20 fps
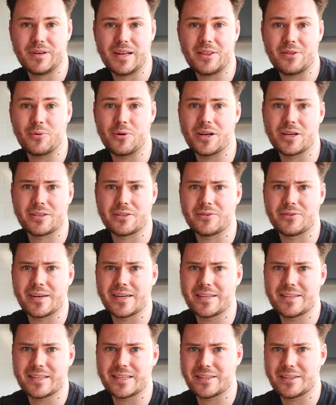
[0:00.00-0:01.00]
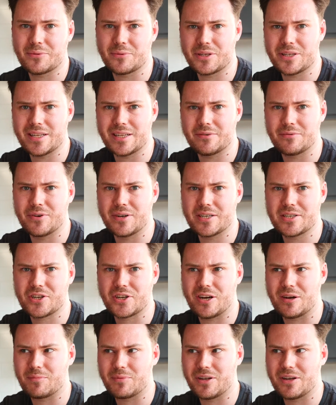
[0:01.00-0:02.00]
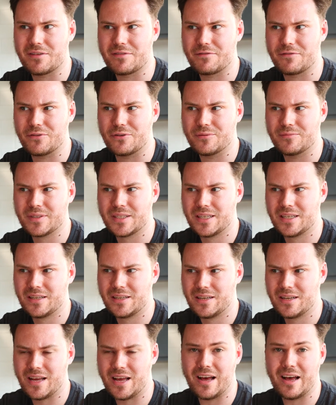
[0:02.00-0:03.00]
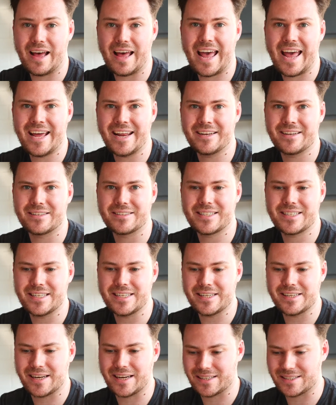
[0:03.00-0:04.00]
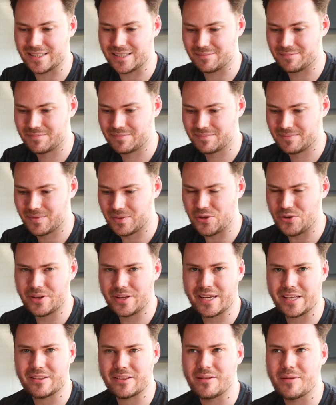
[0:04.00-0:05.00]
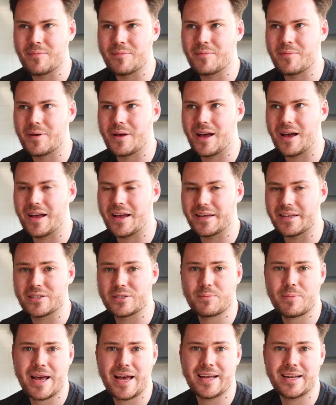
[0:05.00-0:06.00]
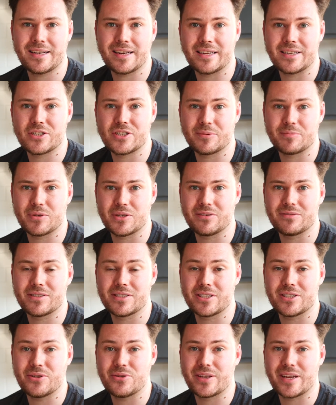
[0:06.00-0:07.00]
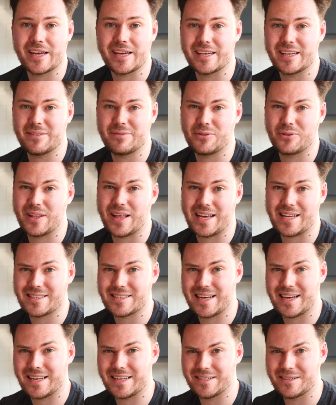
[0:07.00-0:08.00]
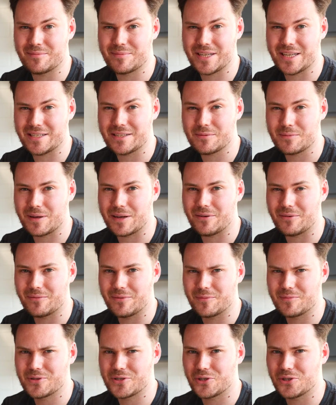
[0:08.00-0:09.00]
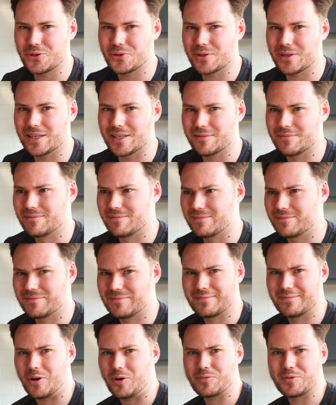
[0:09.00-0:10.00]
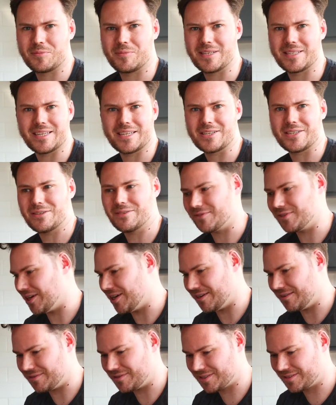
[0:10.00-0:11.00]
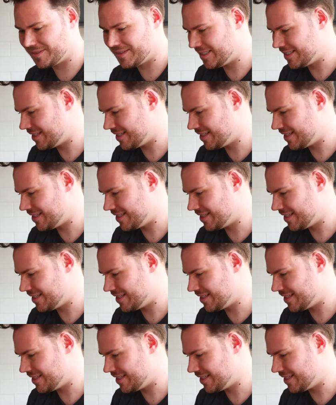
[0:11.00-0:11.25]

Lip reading: leatherworking or anything that we need a really sharp knife for. NT Cutter. You can get them in Japan and shipped over to the UK if you're that sad and obsessed about obscure optimization of knives.